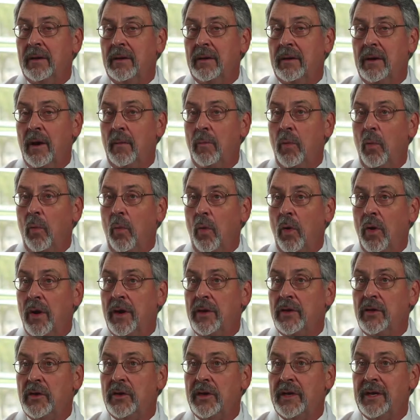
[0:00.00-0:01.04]
Number
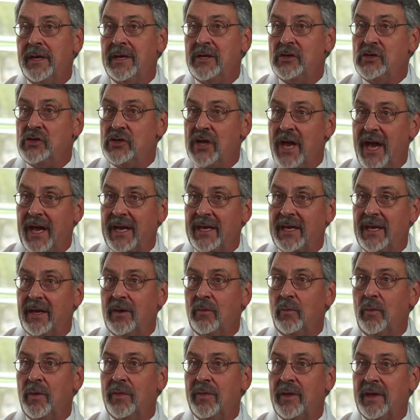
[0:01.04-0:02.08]
one, you can inject
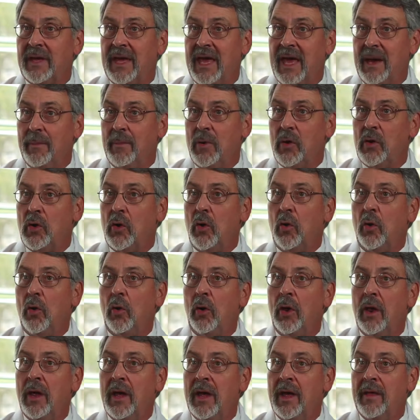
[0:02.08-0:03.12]
it with a chemical